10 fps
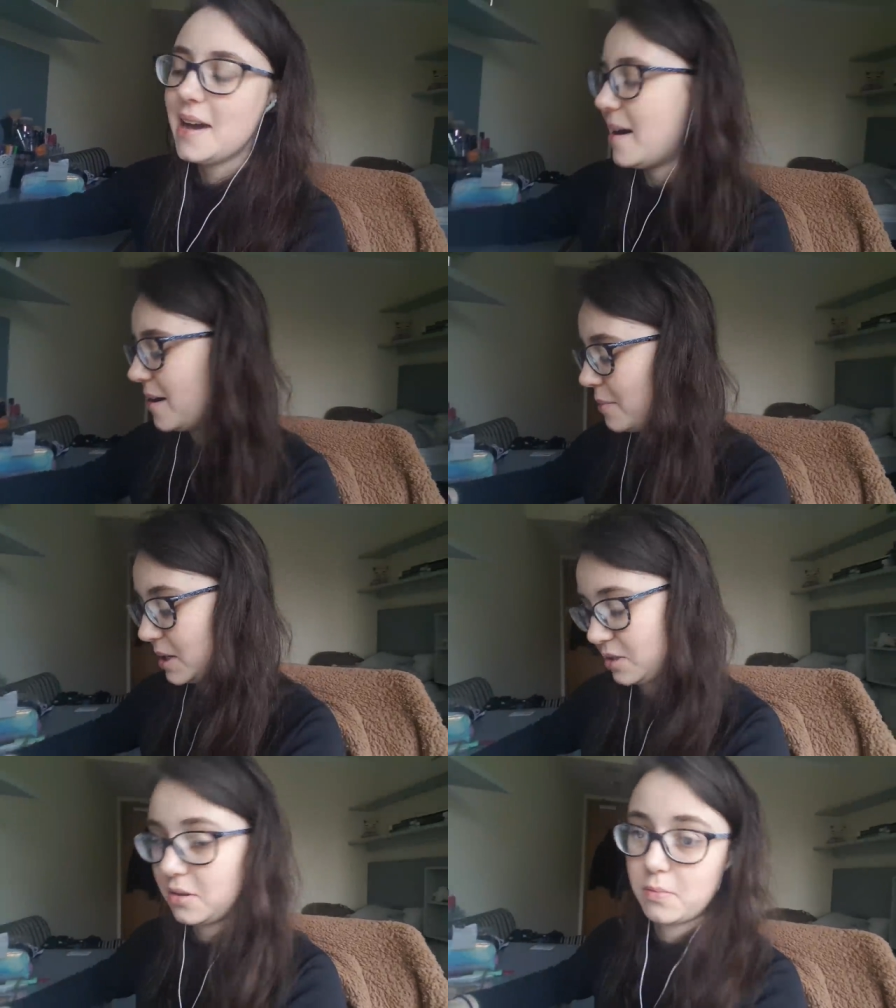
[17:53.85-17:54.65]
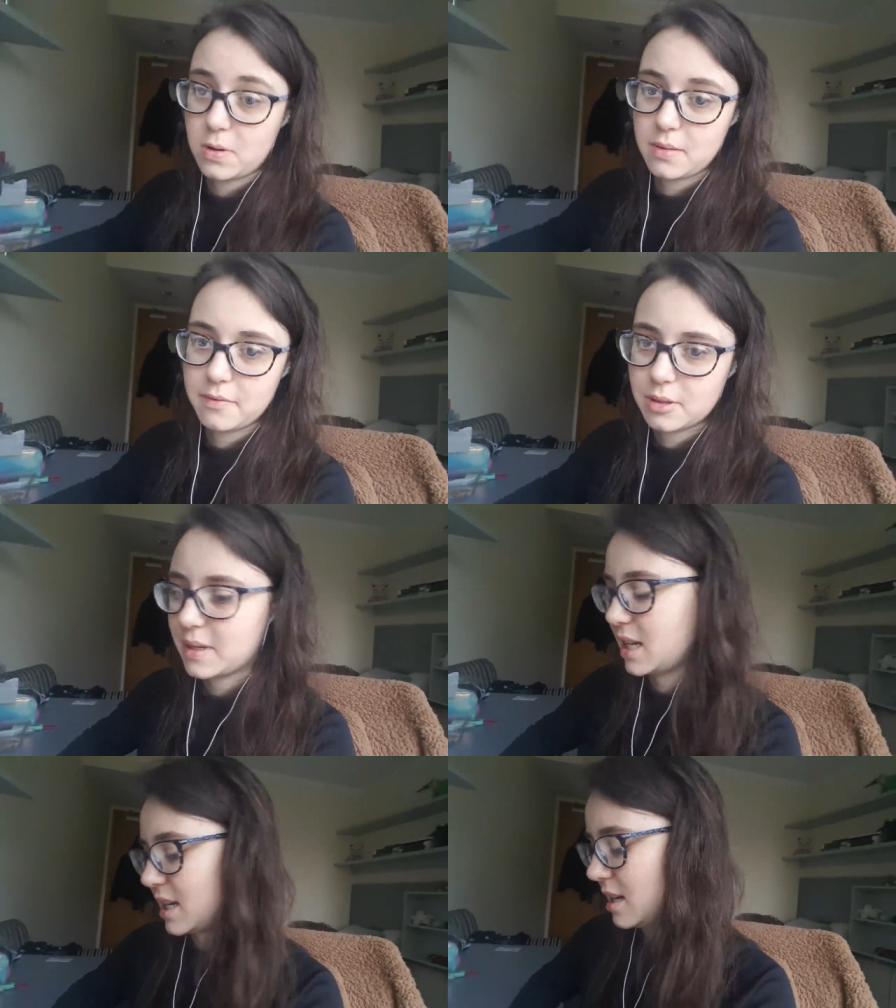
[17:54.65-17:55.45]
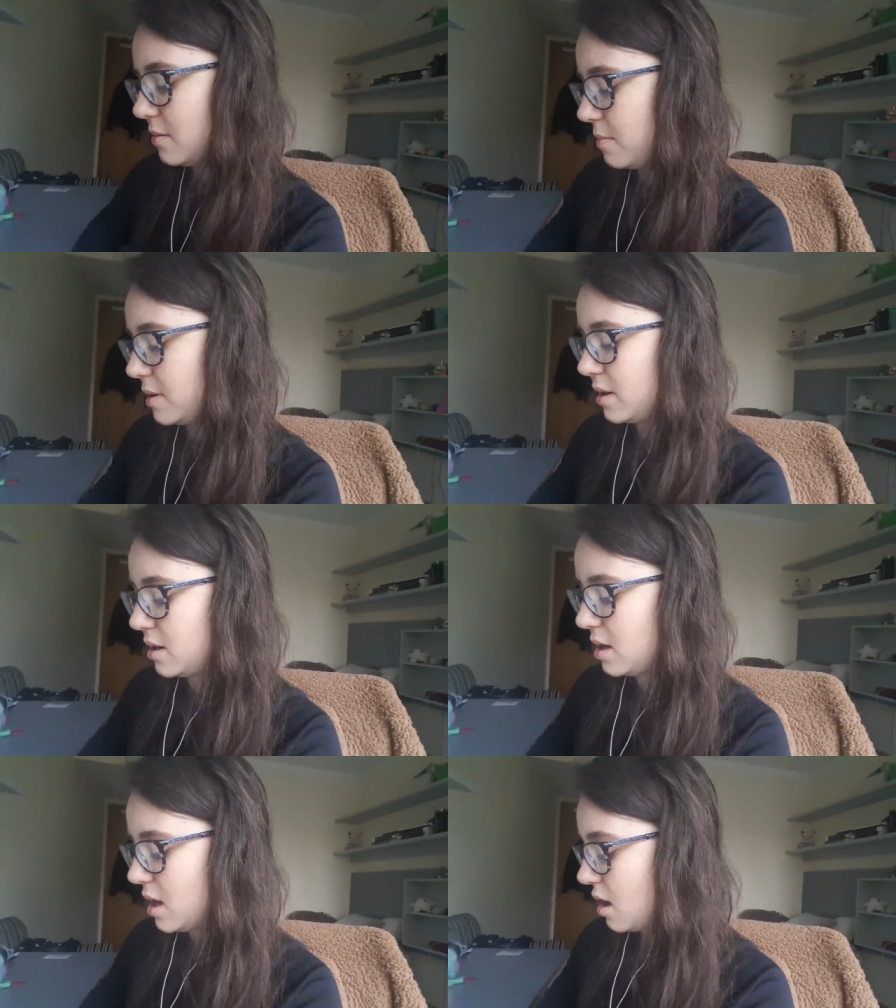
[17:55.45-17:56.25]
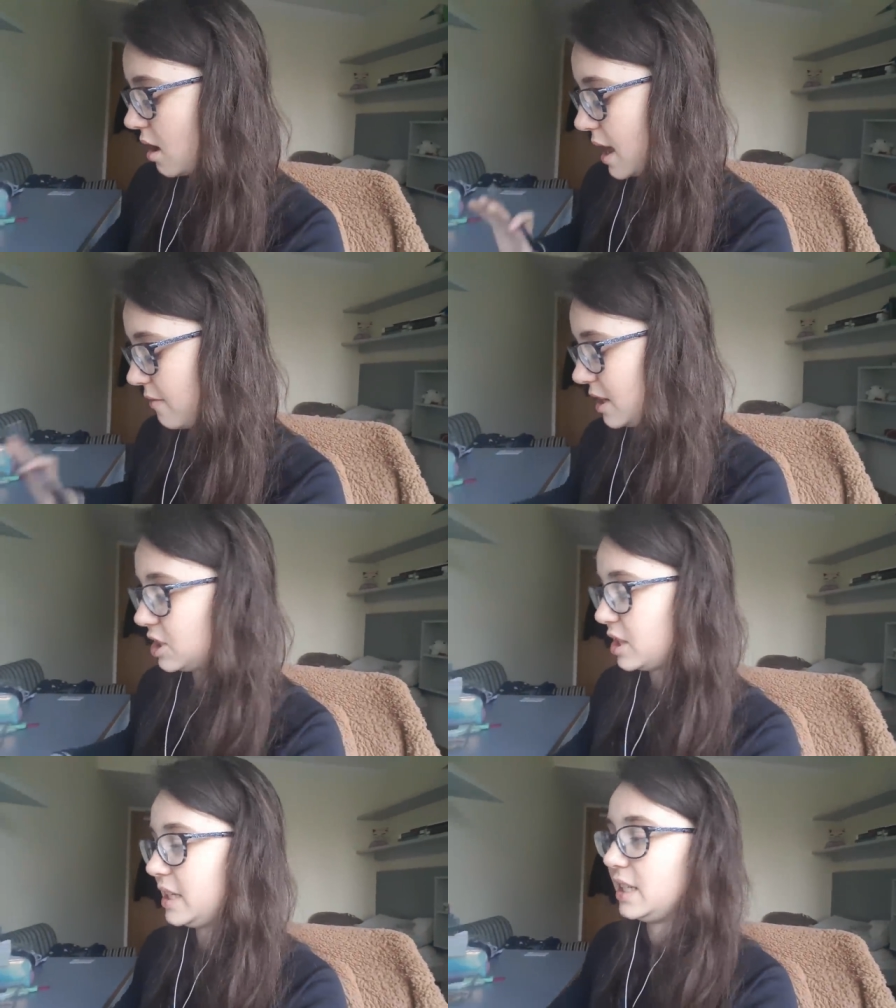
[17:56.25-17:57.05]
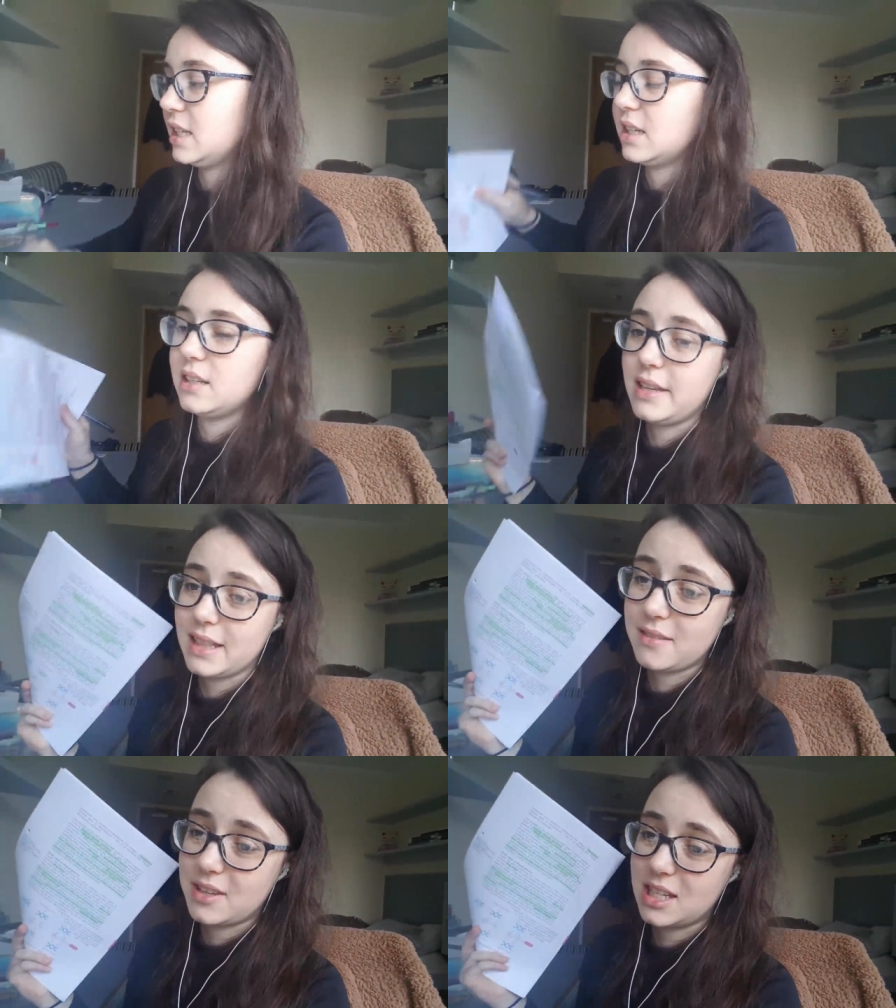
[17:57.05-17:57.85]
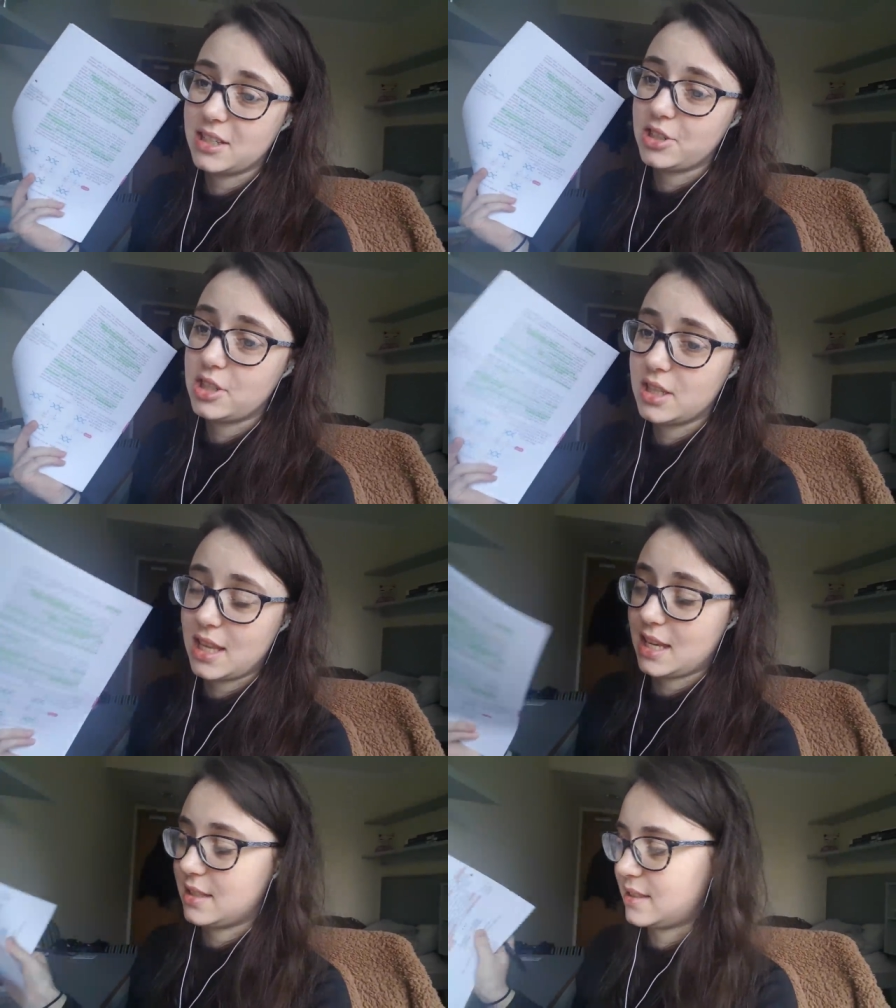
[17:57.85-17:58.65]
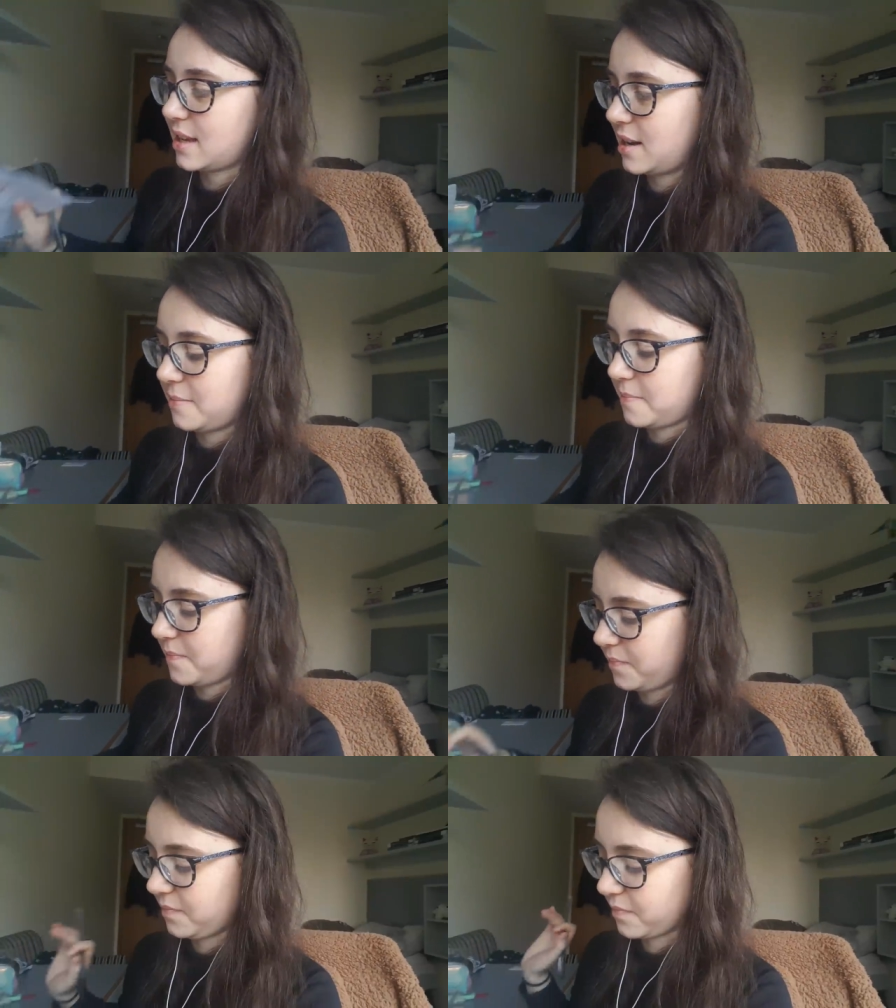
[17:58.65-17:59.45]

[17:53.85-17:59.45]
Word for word: Um, I don't know why I'm filming again, but I have actually nearly finished this, um,